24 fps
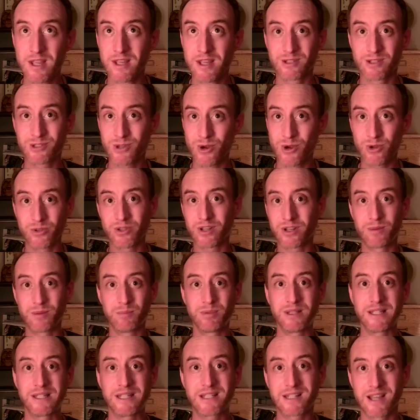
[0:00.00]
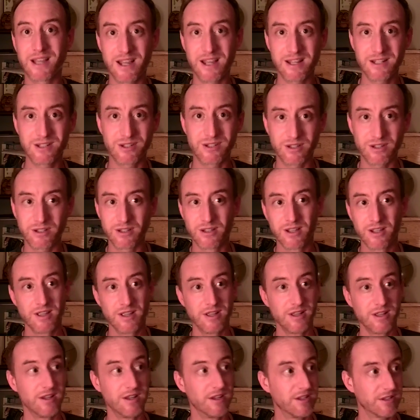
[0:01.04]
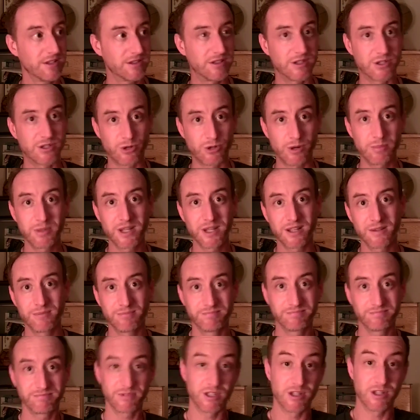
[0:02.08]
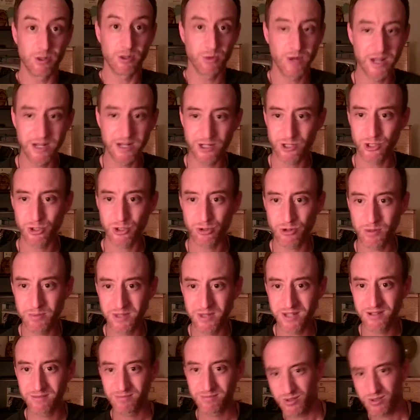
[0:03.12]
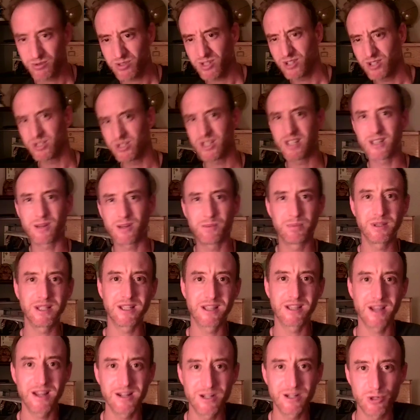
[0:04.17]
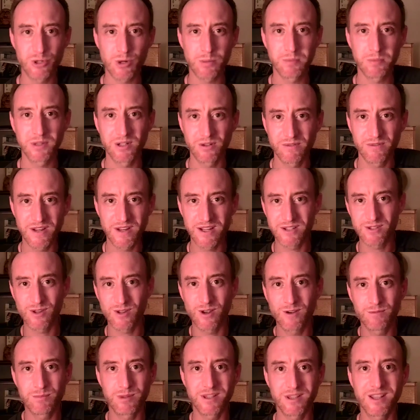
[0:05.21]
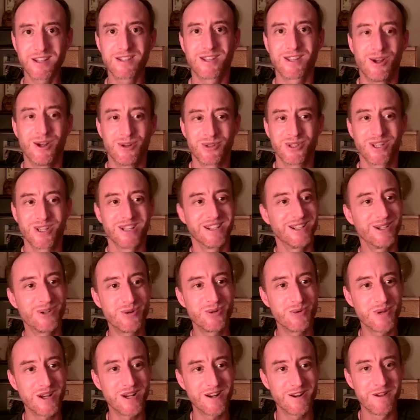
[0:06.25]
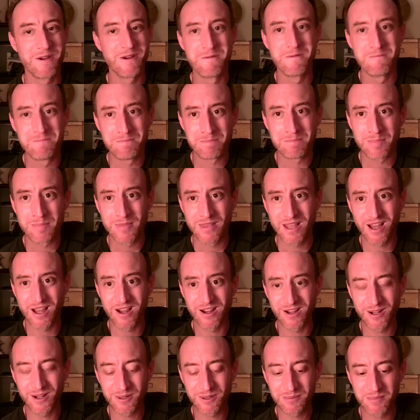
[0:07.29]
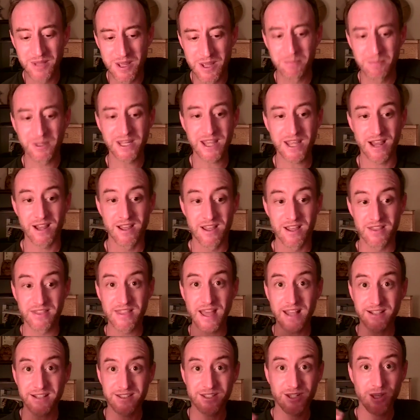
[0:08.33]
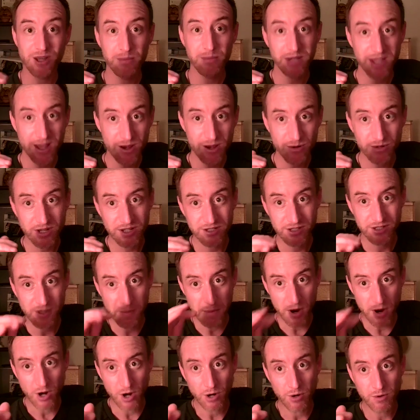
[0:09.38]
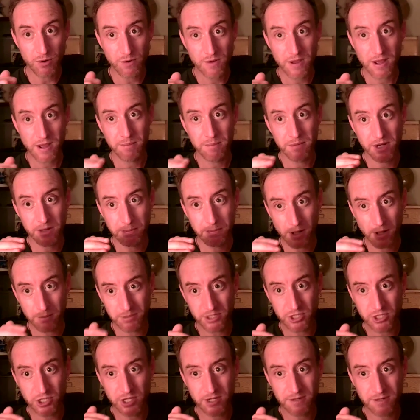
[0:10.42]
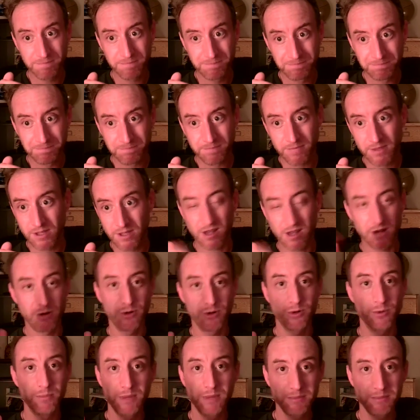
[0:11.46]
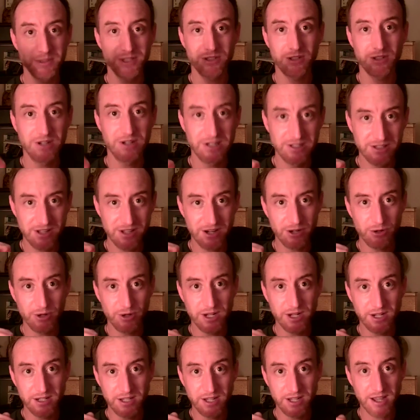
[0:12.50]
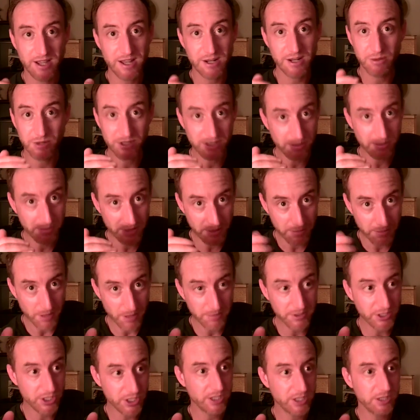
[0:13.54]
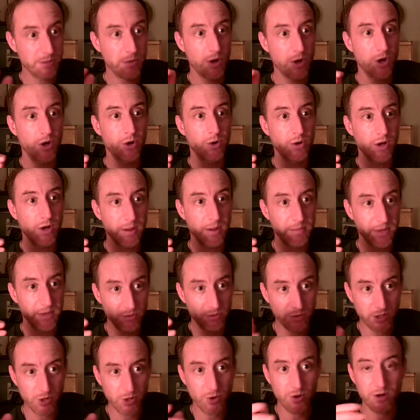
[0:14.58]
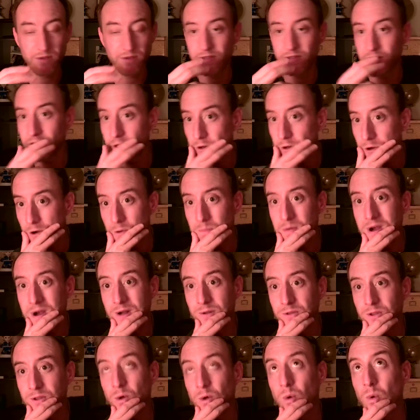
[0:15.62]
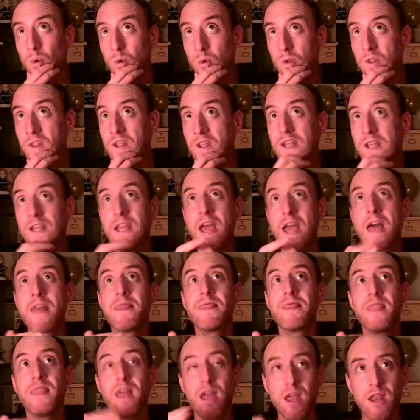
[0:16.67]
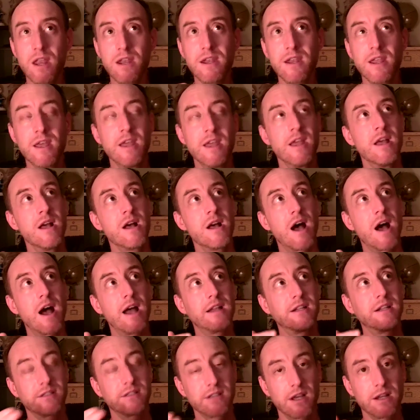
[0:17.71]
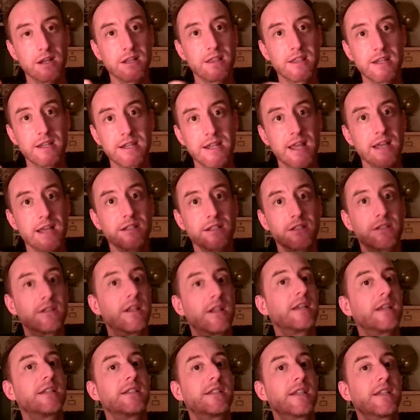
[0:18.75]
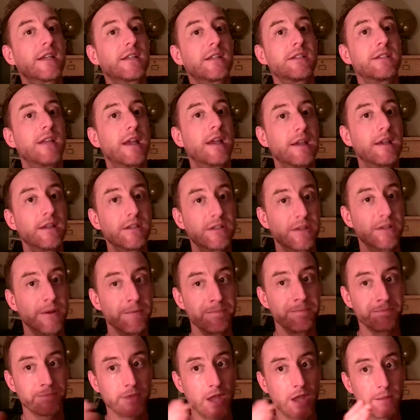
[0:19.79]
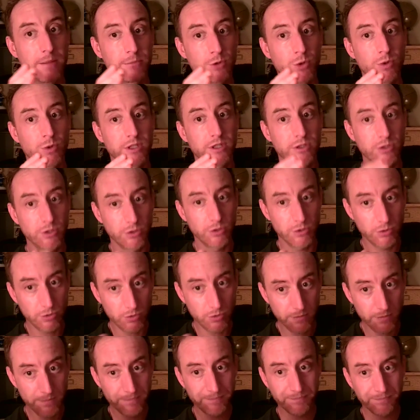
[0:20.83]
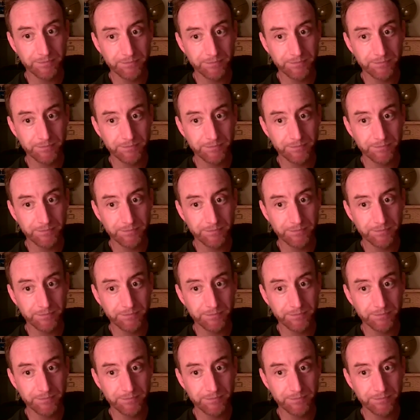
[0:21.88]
It's called The Complete Guide to Tripping, to New Age Tripping. I was going to say A Complete Guide to Tripping Your Face Off, but that sounds a little weird. But yeah, that's coming out tomorrow. I'm going to publish it. I don't know, maybe a Sunday's not a great idea. Anyways, I'm going to publish it tomorrow. I'm going to record a video about the whole thing. And then I decided the next like 6 days, I'm going to